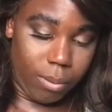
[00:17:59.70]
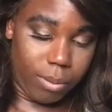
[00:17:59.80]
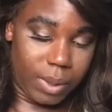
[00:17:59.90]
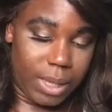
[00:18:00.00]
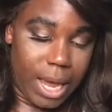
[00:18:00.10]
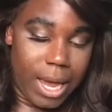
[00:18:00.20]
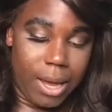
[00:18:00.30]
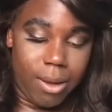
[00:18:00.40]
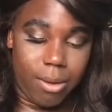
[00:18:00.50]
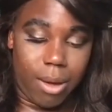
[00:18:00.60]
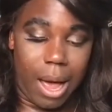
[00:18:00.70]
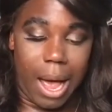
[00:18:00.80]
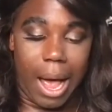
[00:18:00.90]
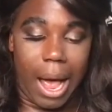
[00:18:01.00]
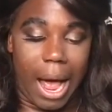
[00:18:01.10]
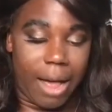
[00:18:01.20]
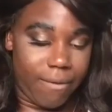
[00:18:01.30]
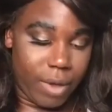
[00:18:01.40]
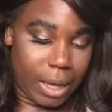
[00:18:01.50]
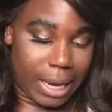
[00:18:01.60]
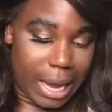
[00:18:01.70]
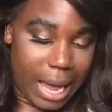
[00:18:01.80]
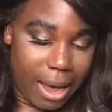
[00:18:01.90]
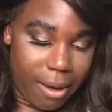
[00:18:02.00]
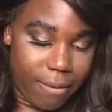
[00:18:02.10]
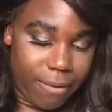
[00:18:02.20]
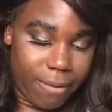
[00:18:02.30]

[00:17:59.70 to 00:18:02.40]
say, I feel like I have,